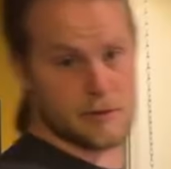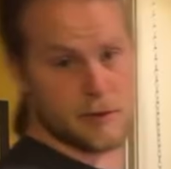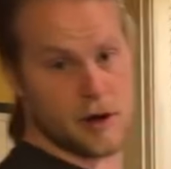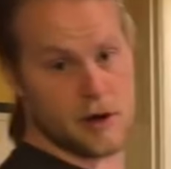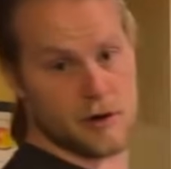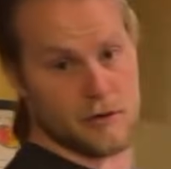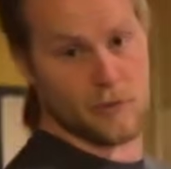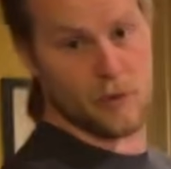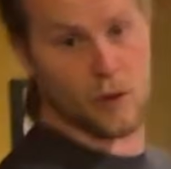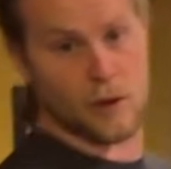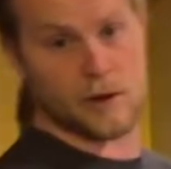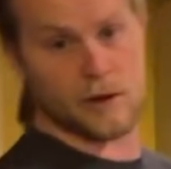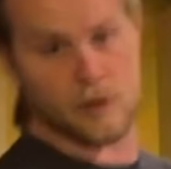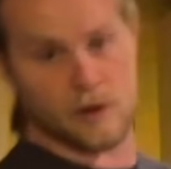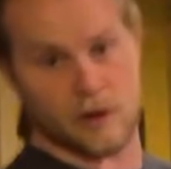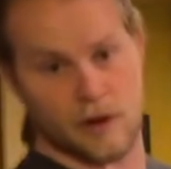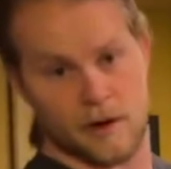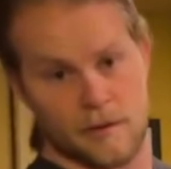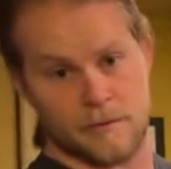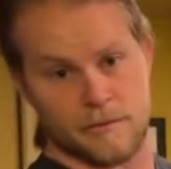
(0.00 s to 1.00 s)
amount of oil
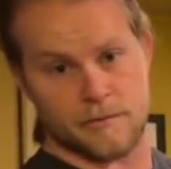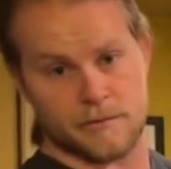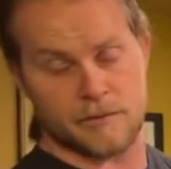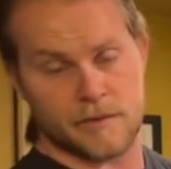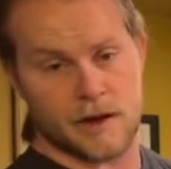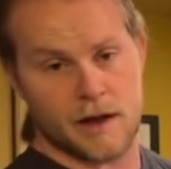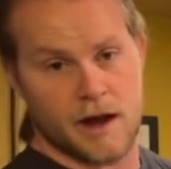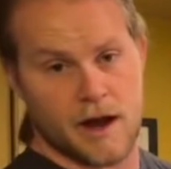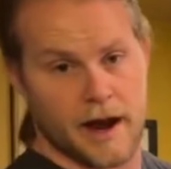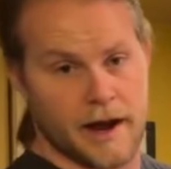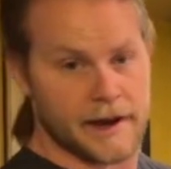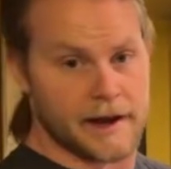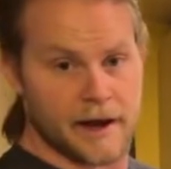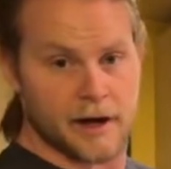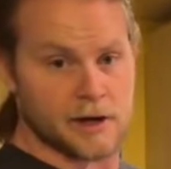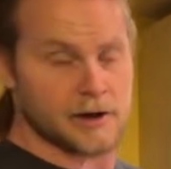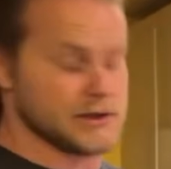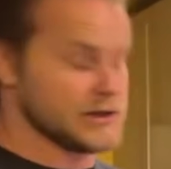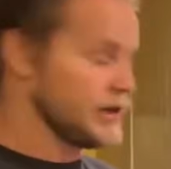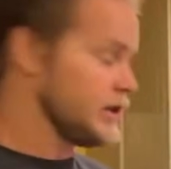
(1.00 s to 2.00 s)
on. I
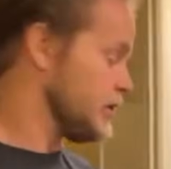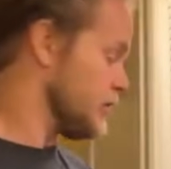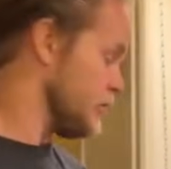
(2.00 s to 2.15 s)
guarantee